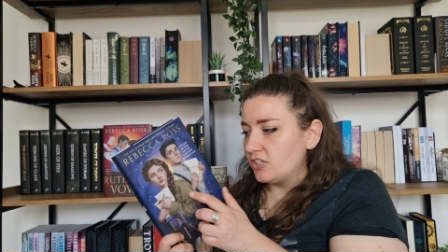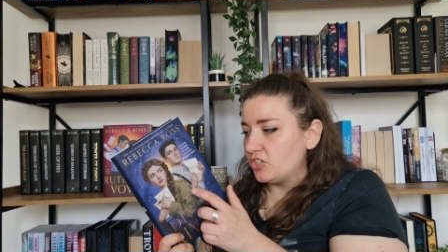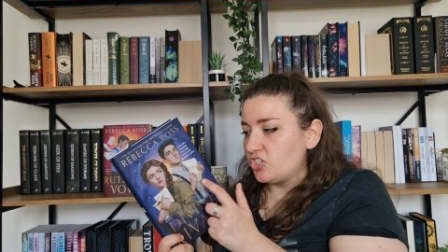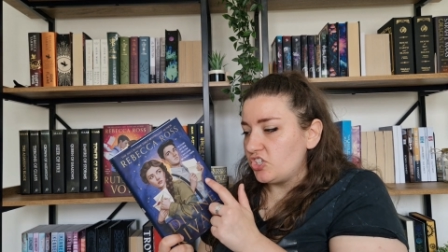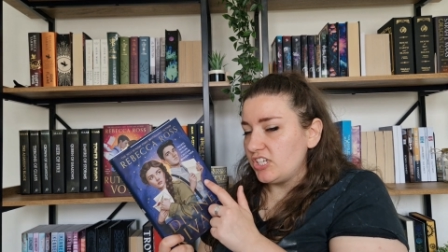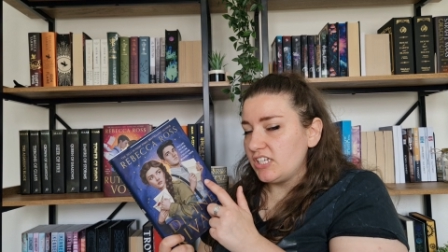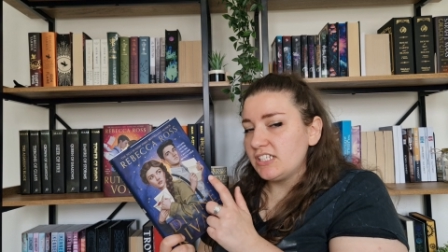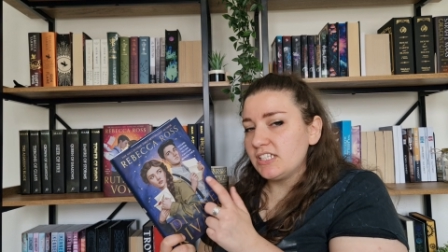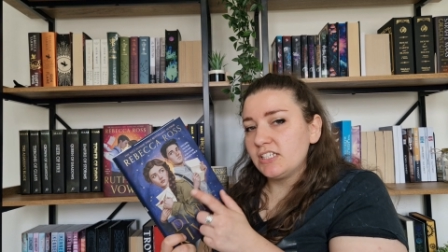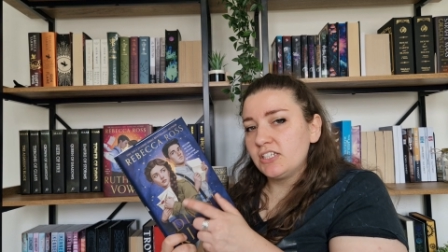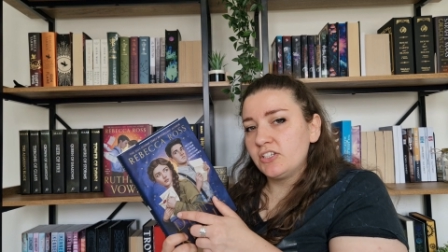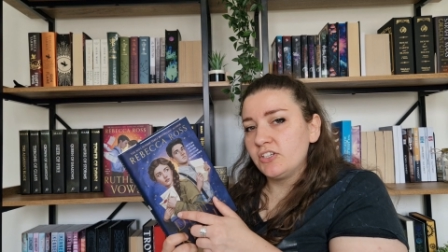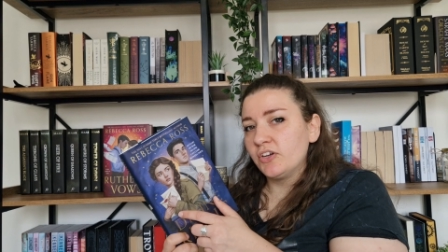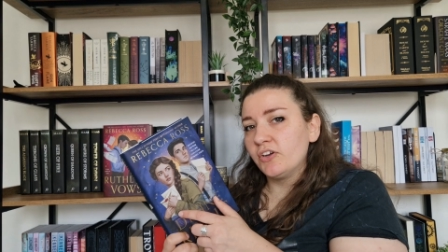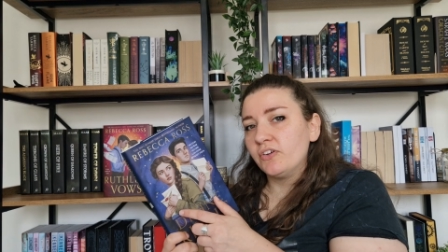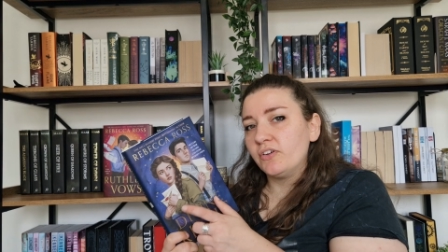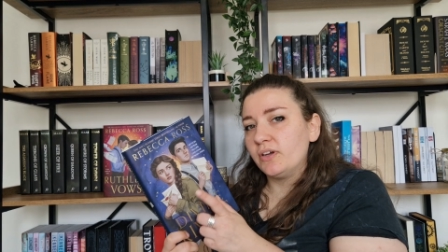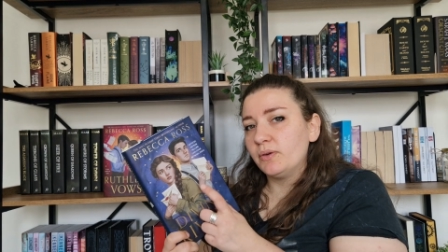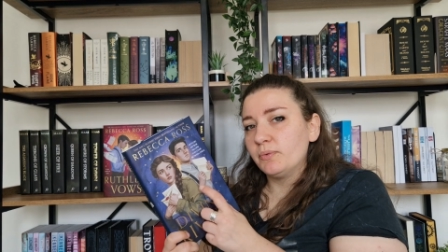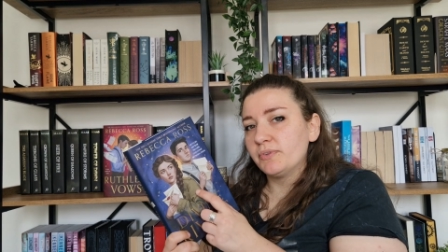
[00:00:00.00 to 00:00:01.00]
she didn't
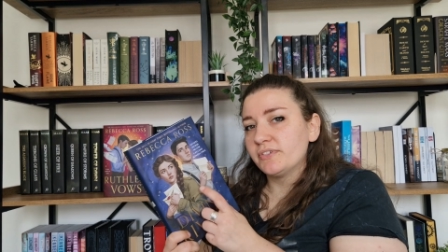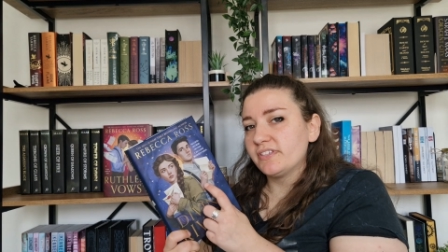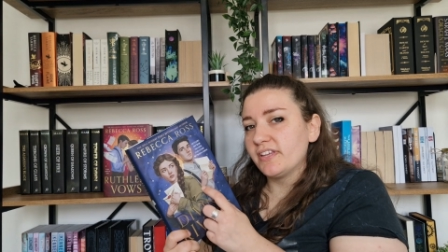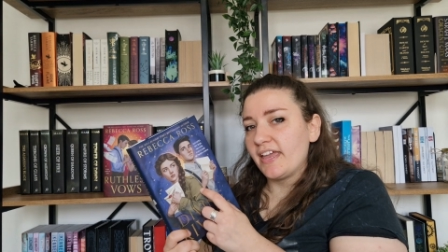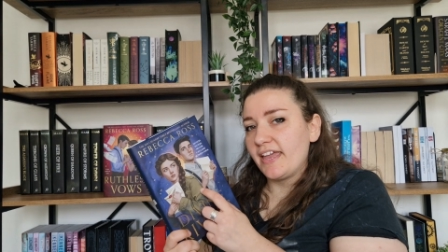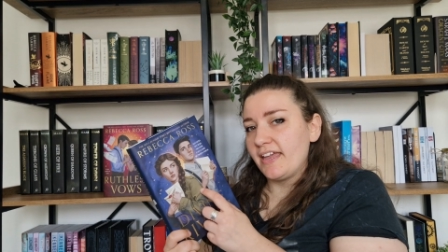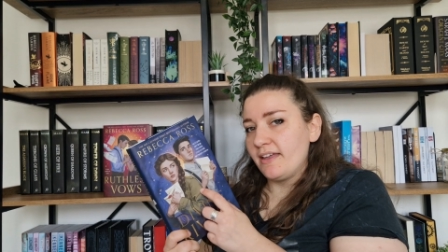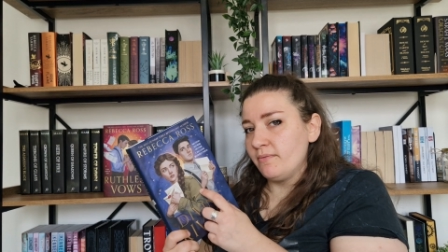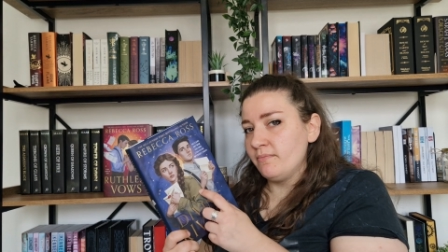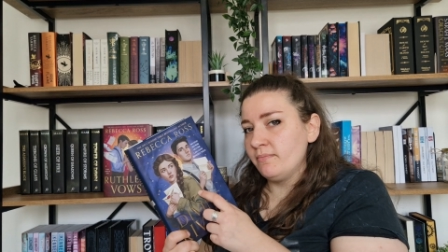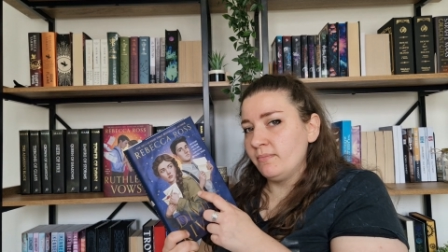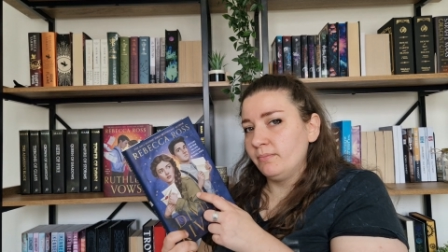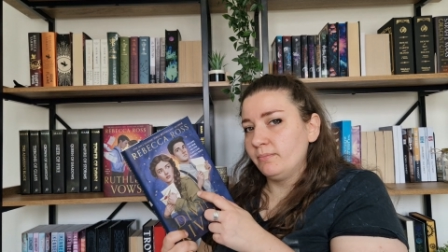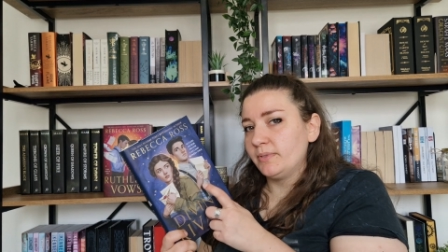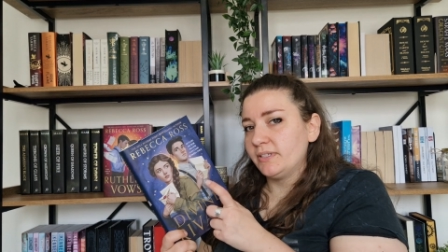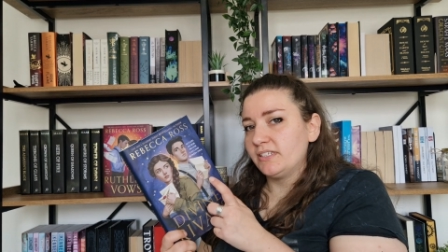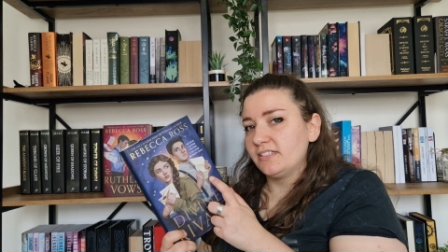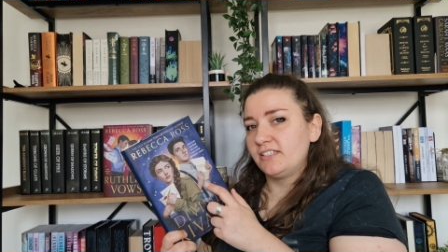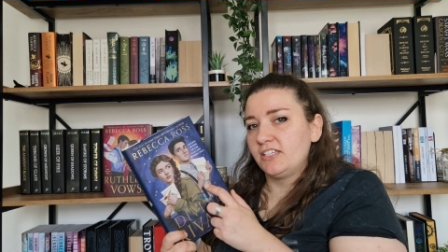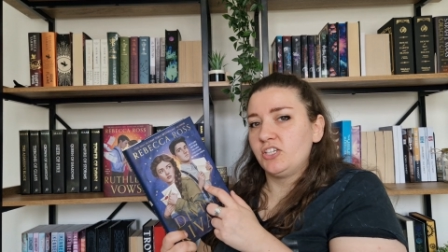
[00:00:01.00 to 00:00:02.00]
know it was him
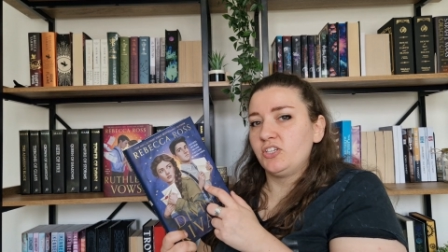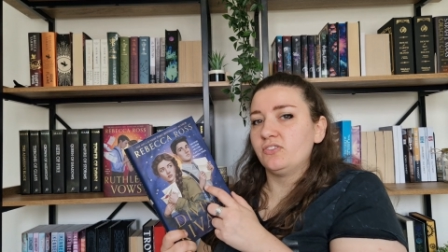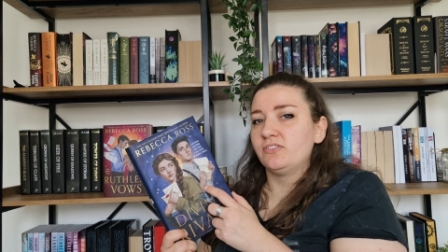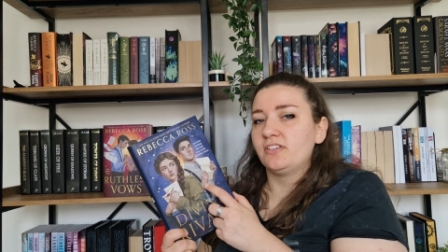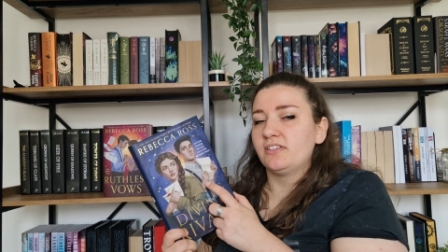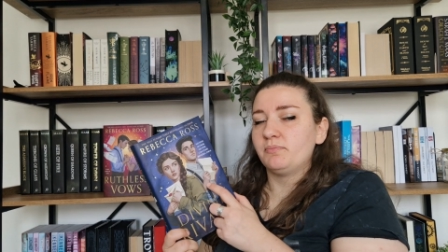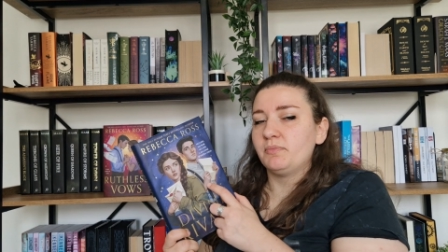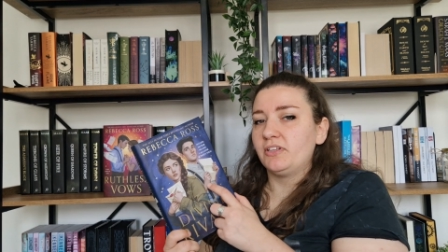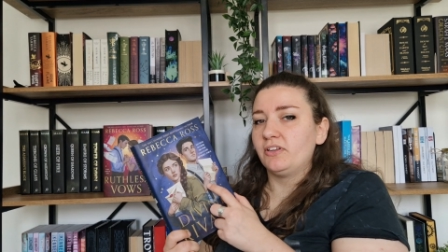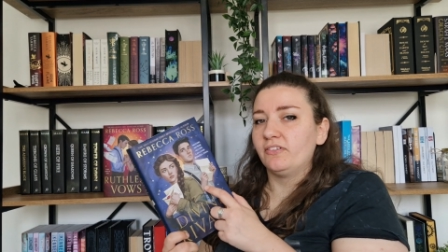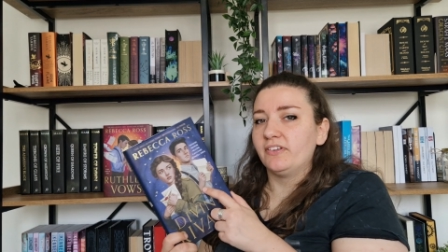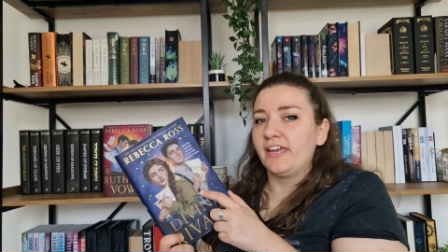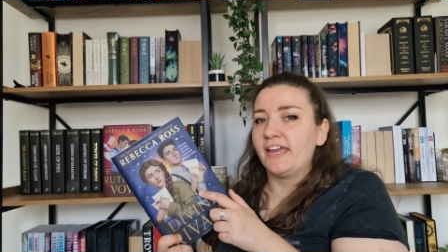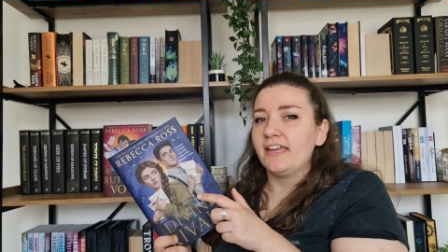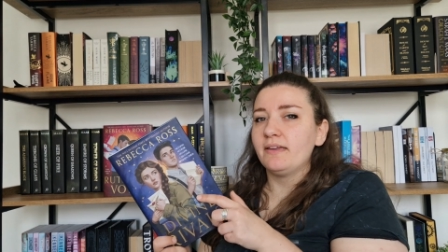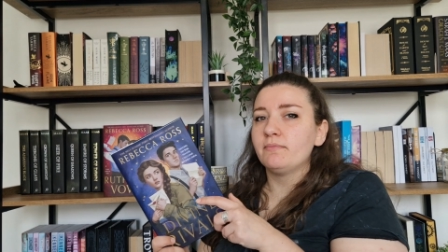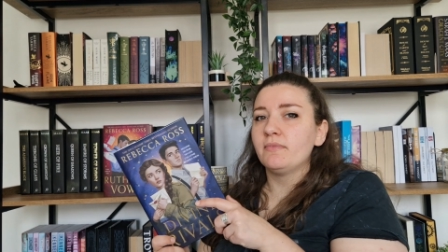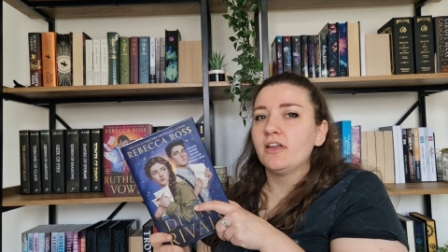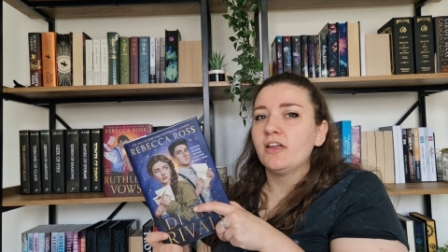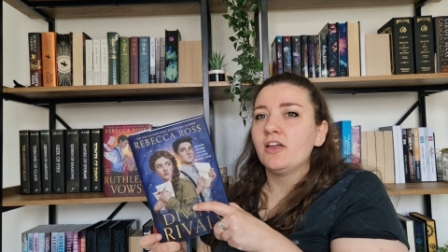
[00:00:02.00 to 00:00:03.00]
because he used his middle
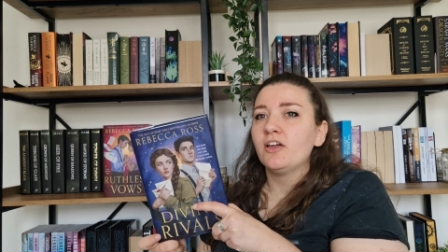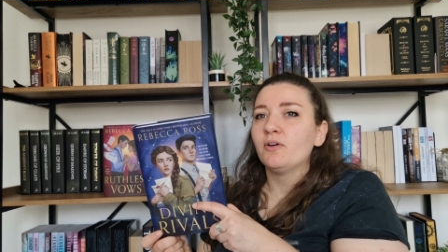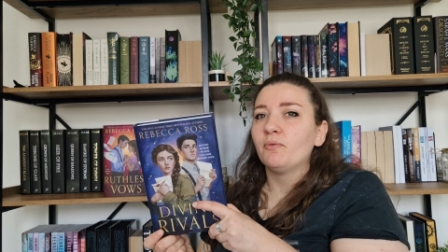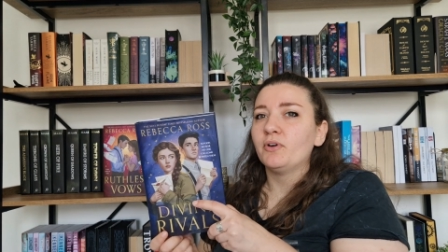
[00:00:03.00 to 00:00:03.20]
name,